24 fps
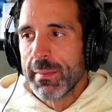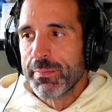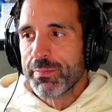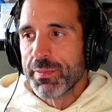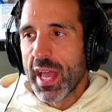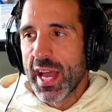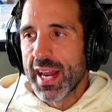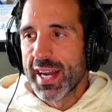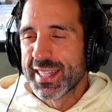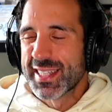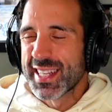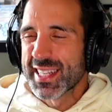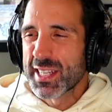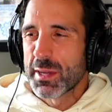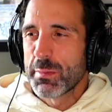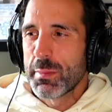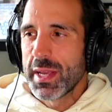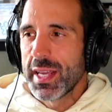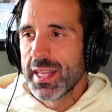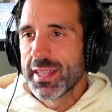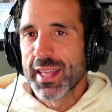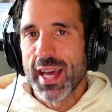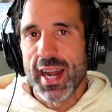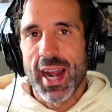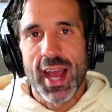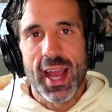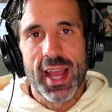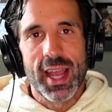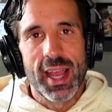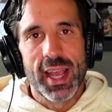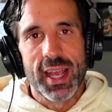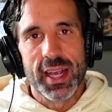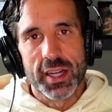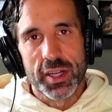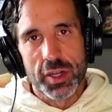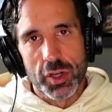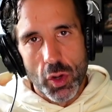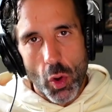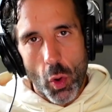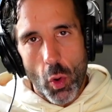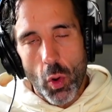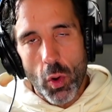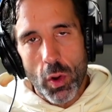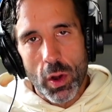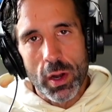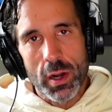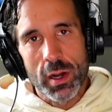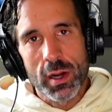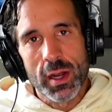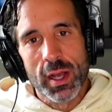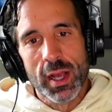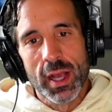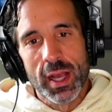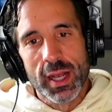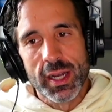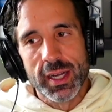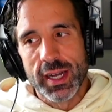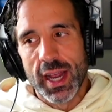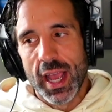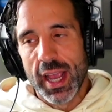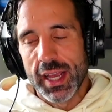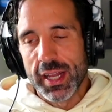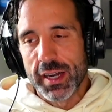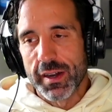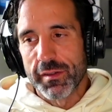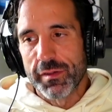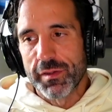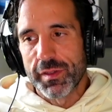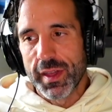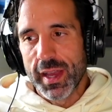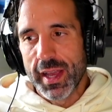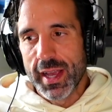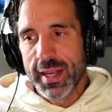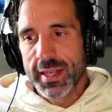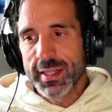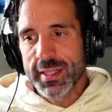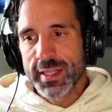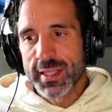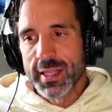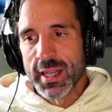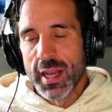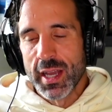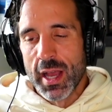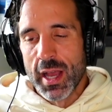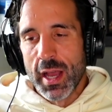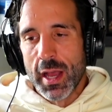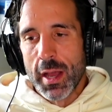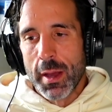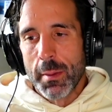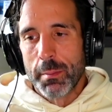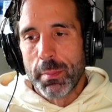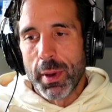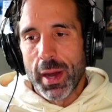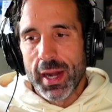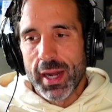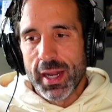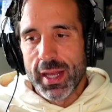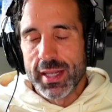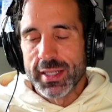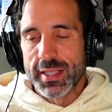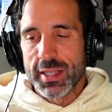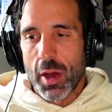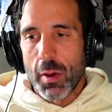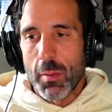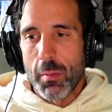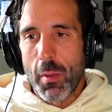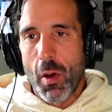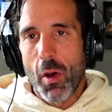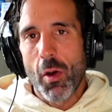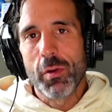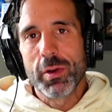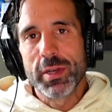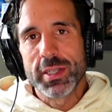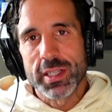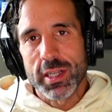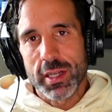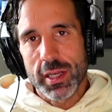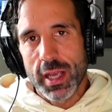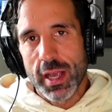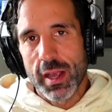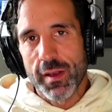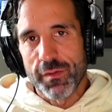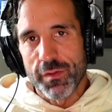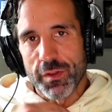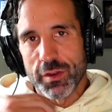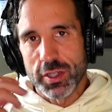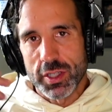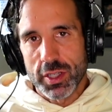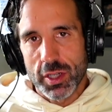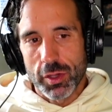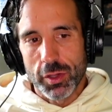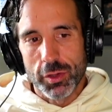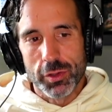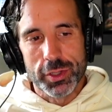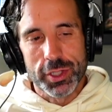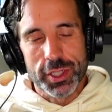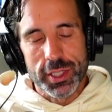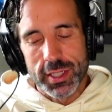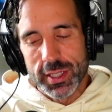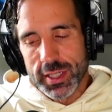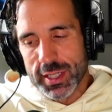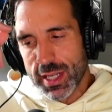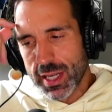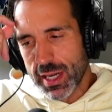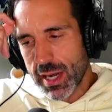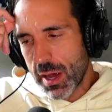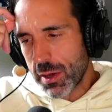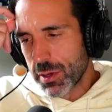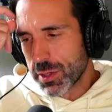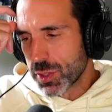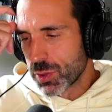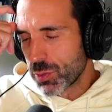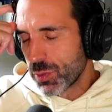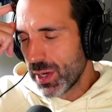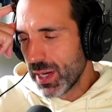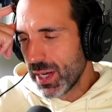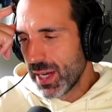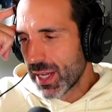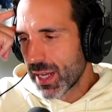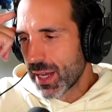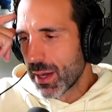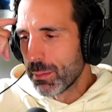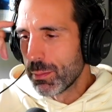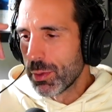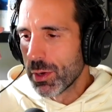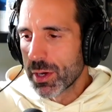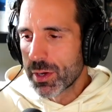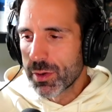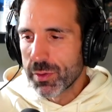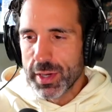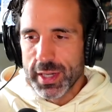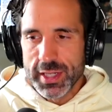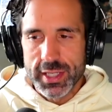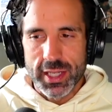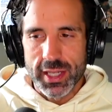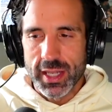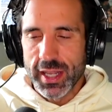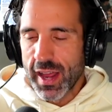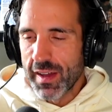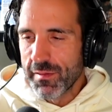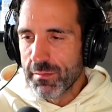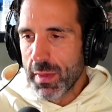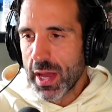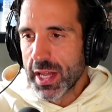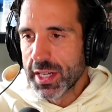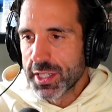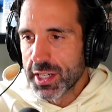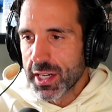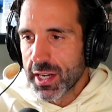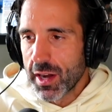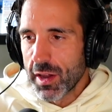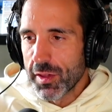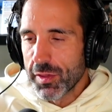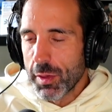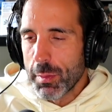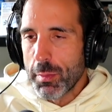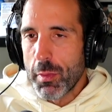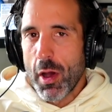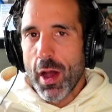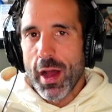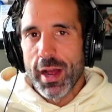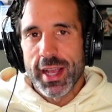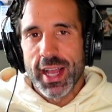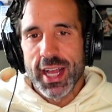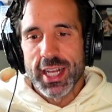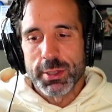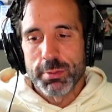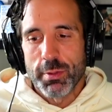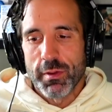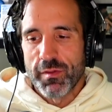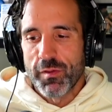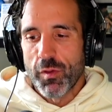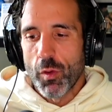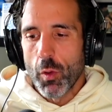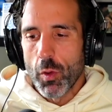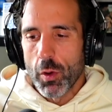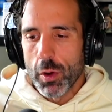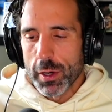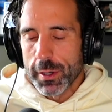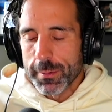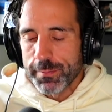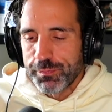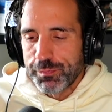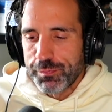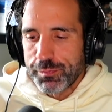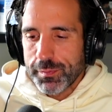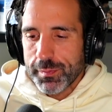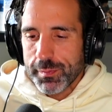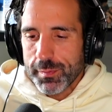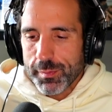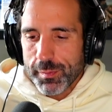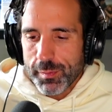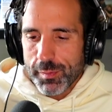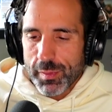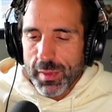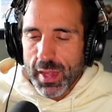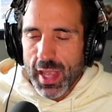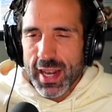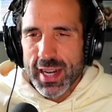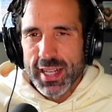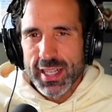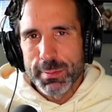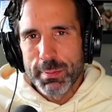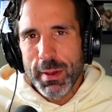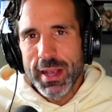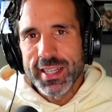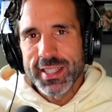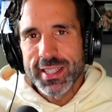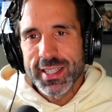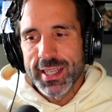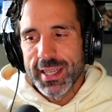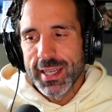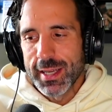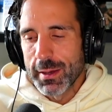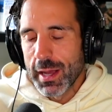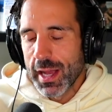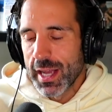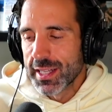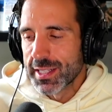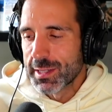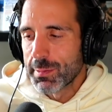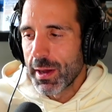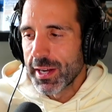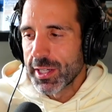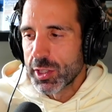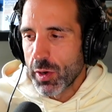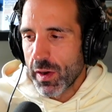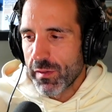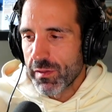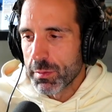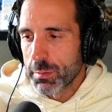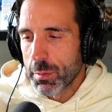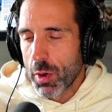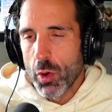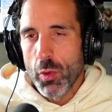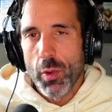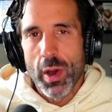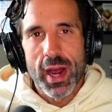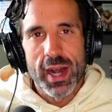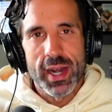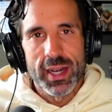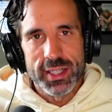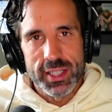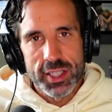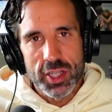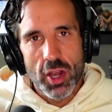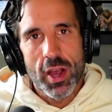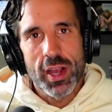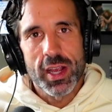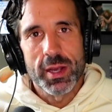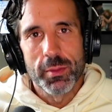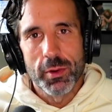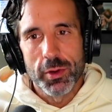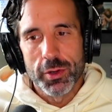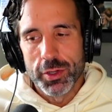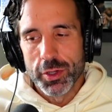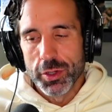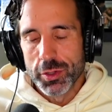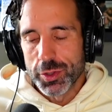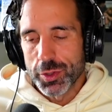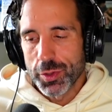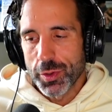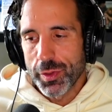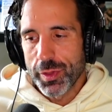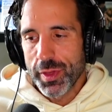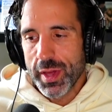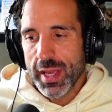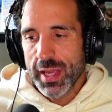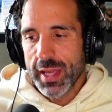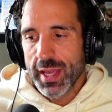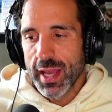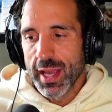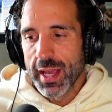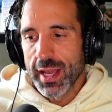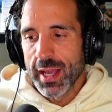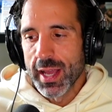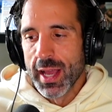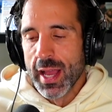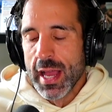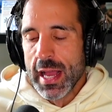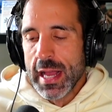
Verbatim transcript: And it doesn't mean that I ignore negative things, but it's, I'm always looking for solutions. And I was reading a book recently, I've mentioned it on the podcast before, and it's basically, it's by Trevor Mowad, and it's talking about neutral thinking.